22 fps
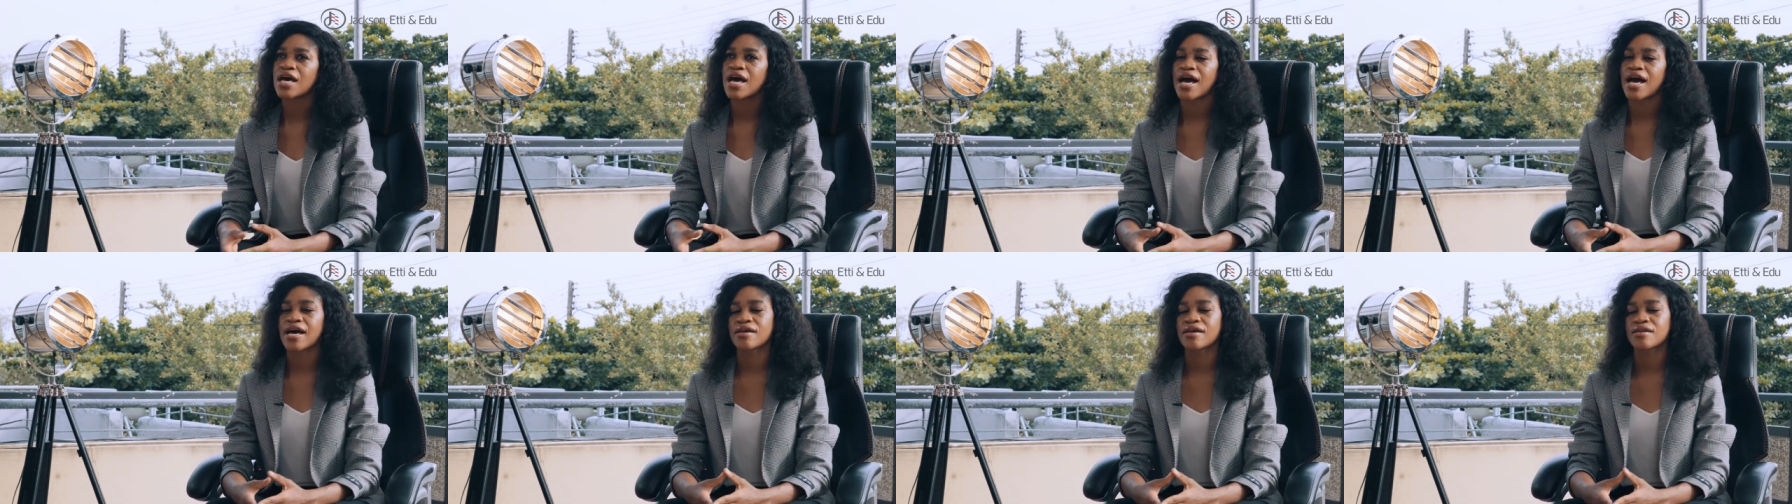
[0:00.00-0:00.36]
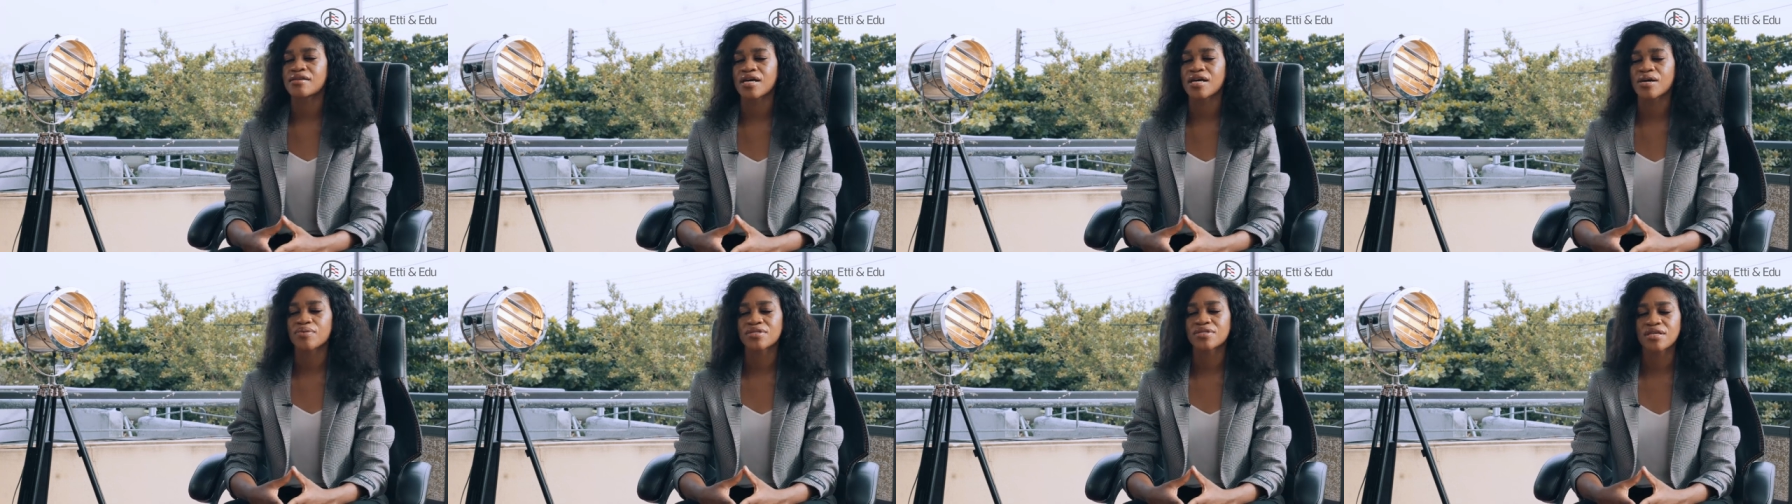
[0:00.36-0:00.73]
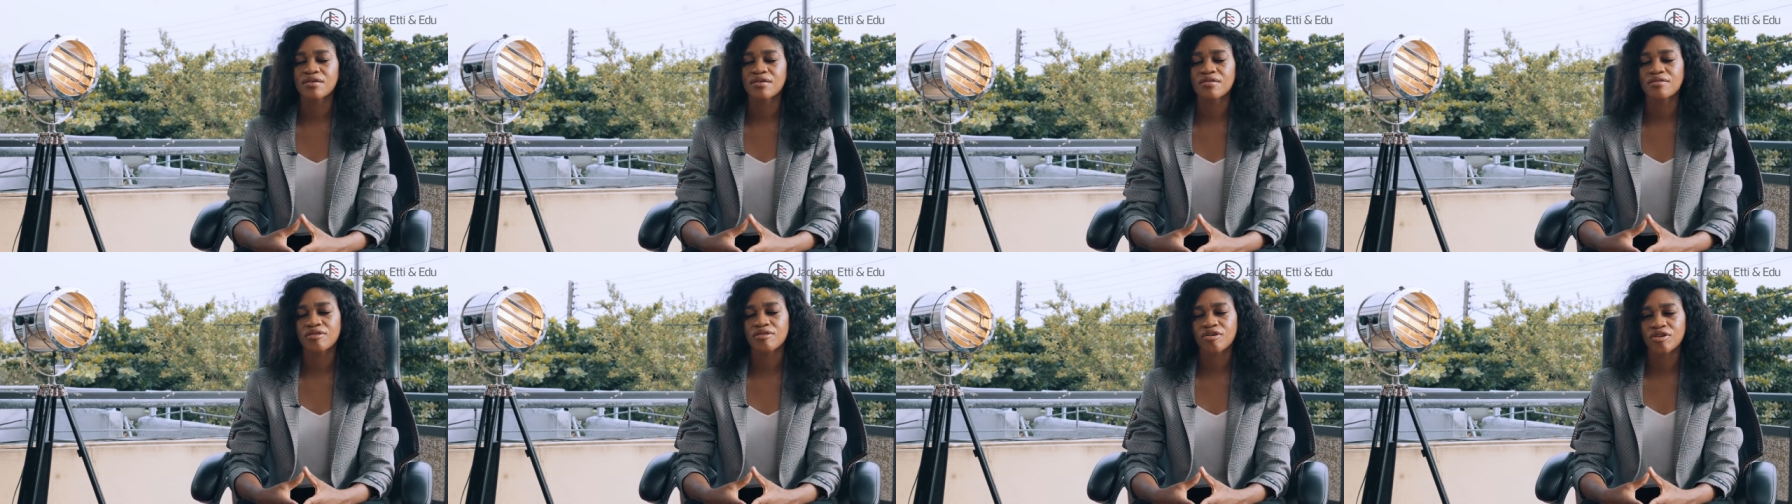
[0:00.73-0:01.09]
And I would say a
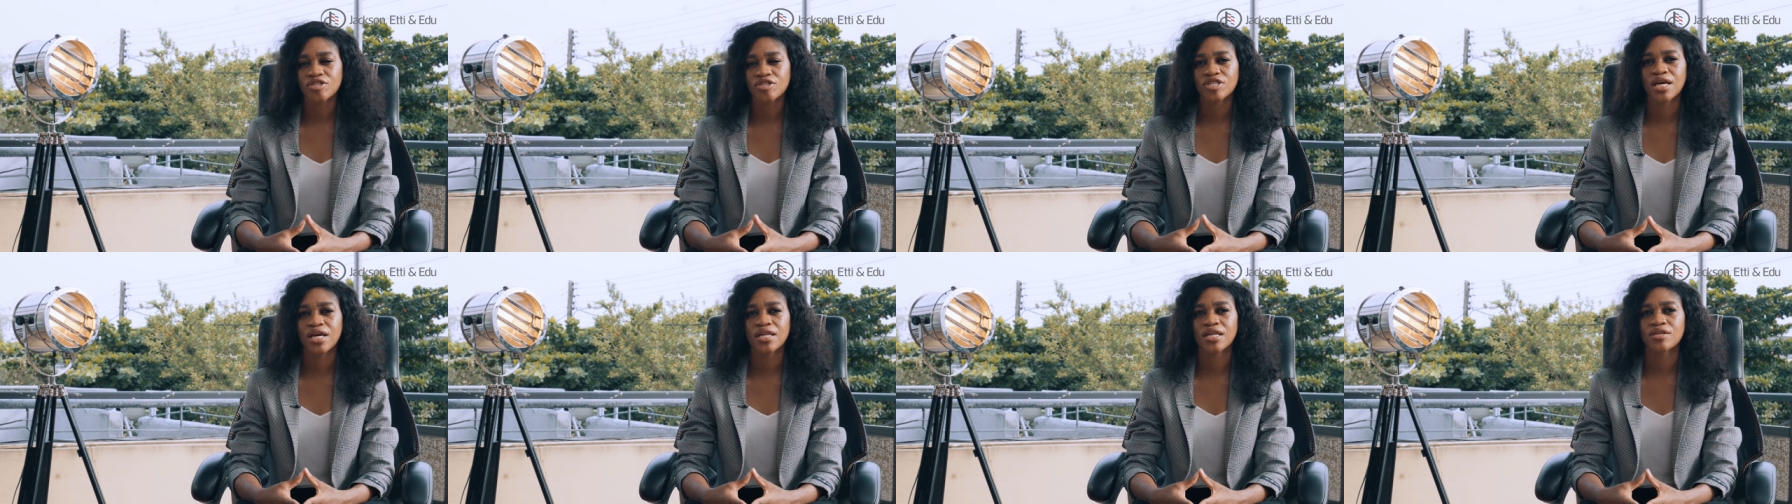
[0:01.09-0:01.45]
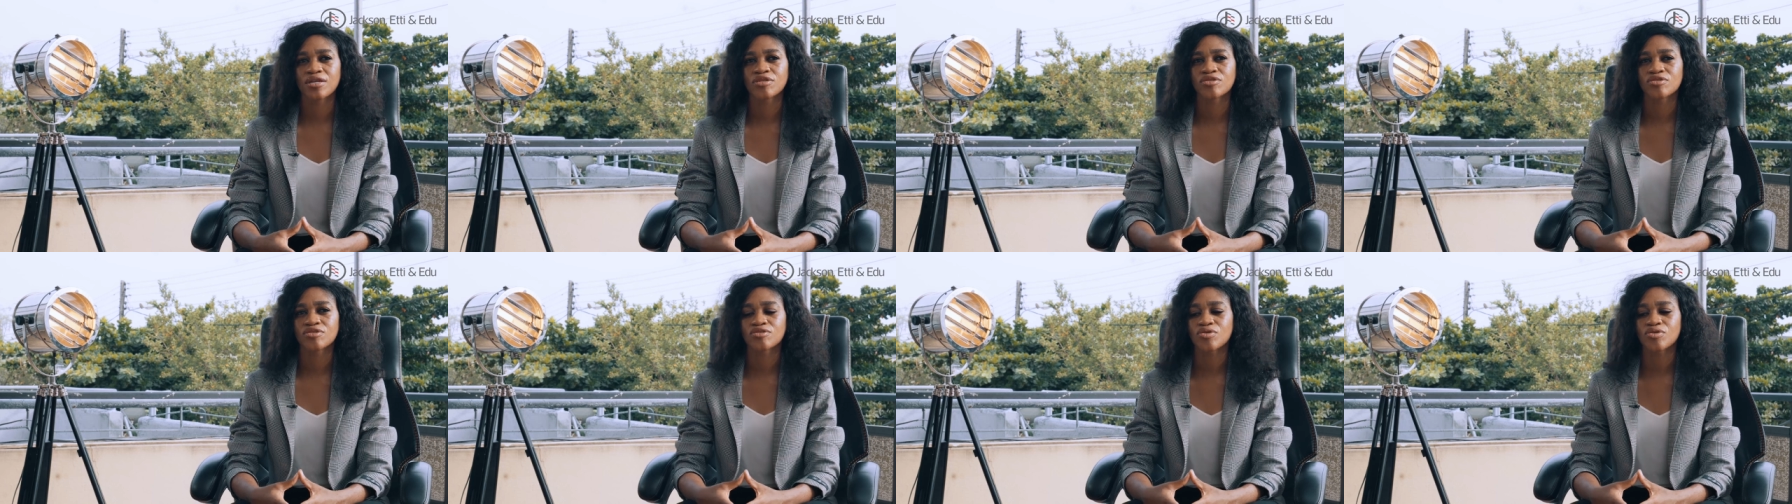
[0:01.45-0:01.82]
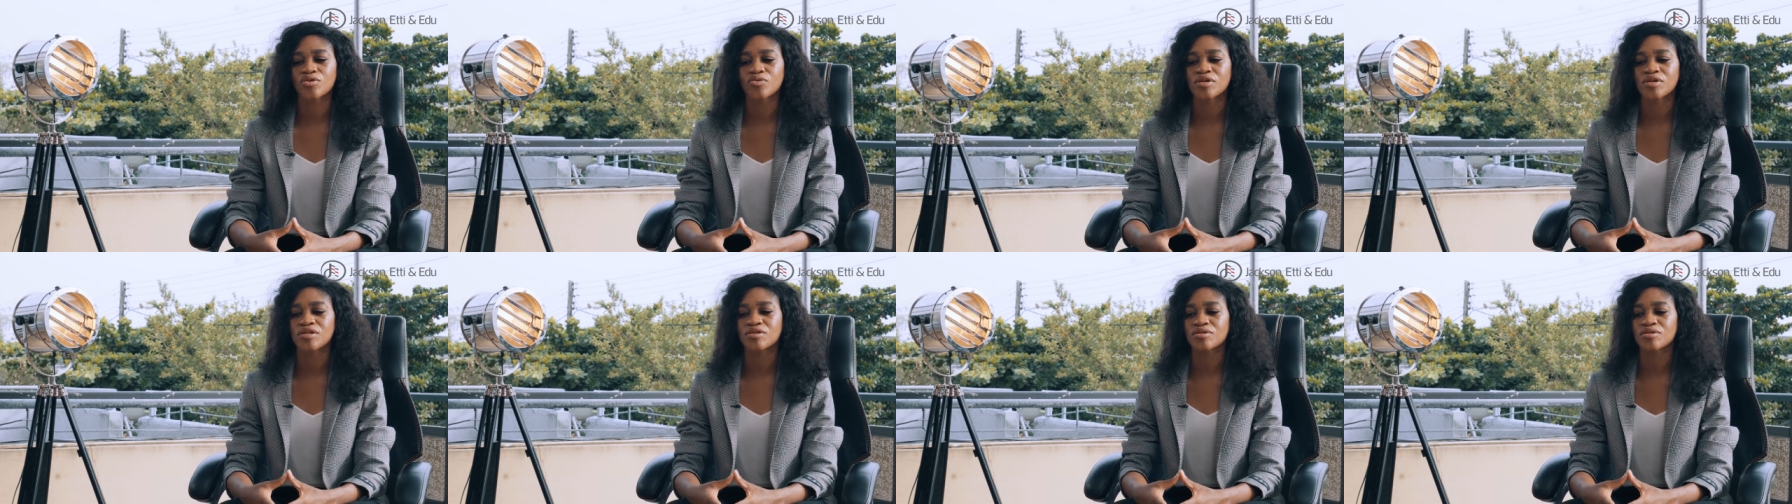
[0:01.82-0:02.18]
third challenge is
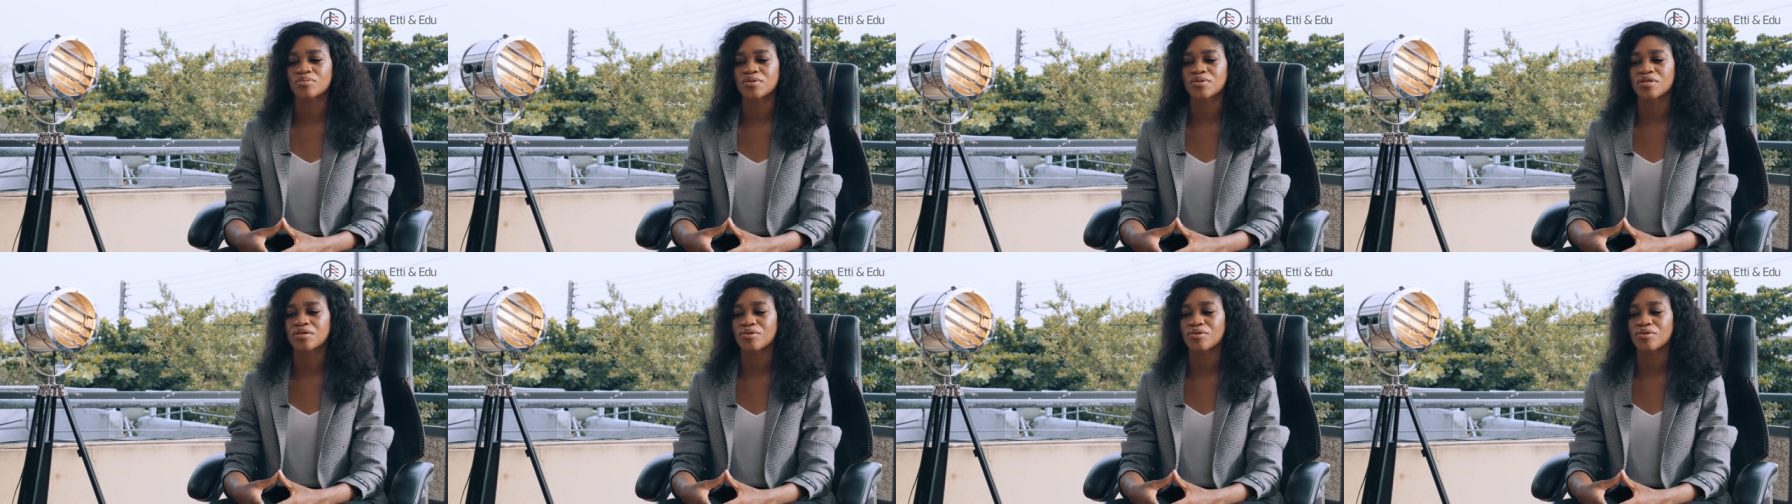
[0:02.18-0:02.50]
going to be,